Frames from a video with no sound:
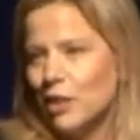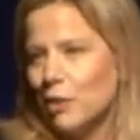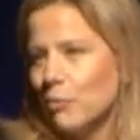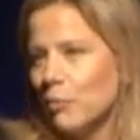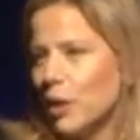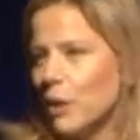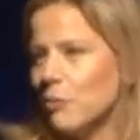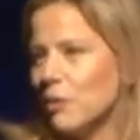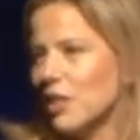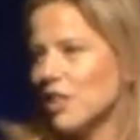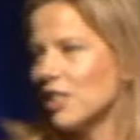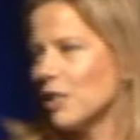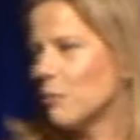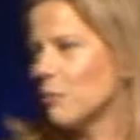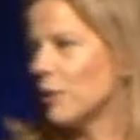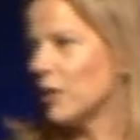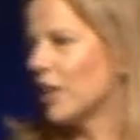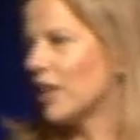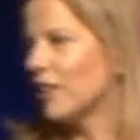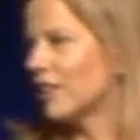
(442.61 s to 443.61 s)
probably to
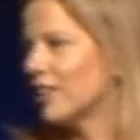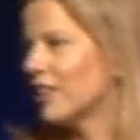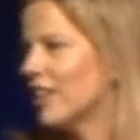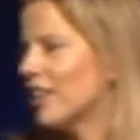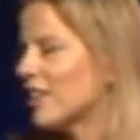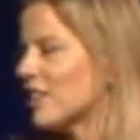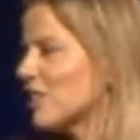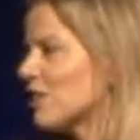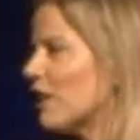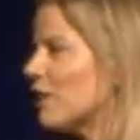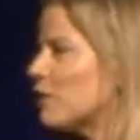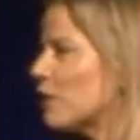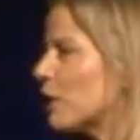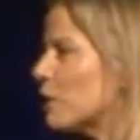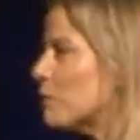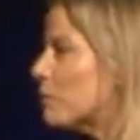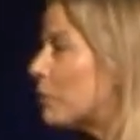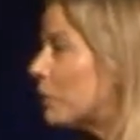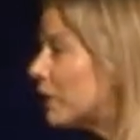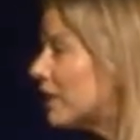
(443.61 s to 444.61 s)
somebody out there. So I've
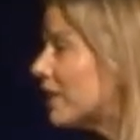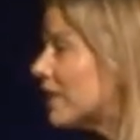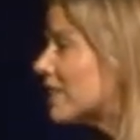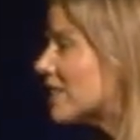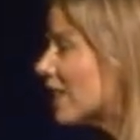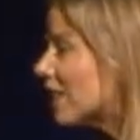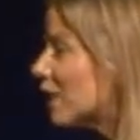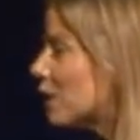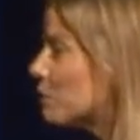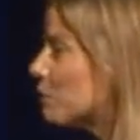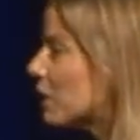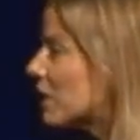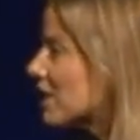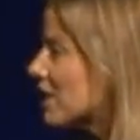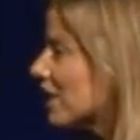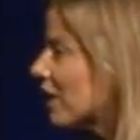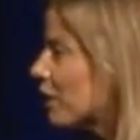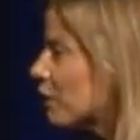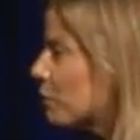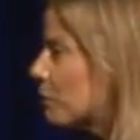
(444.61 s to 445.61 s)
completely dated
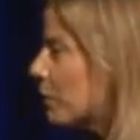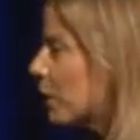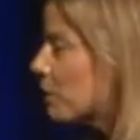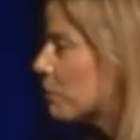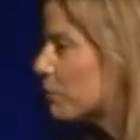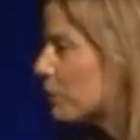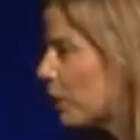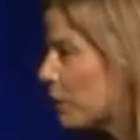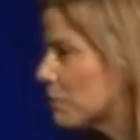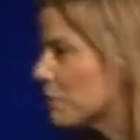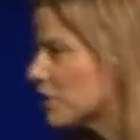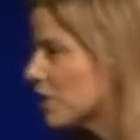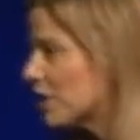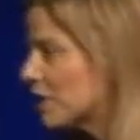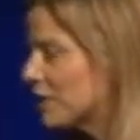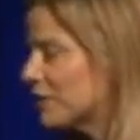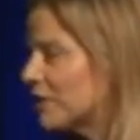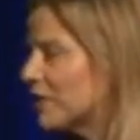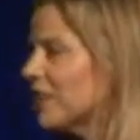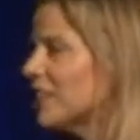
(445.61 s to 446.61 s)
myself, but I promise
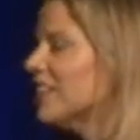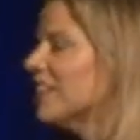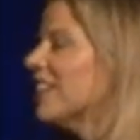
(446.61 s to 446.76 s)
you,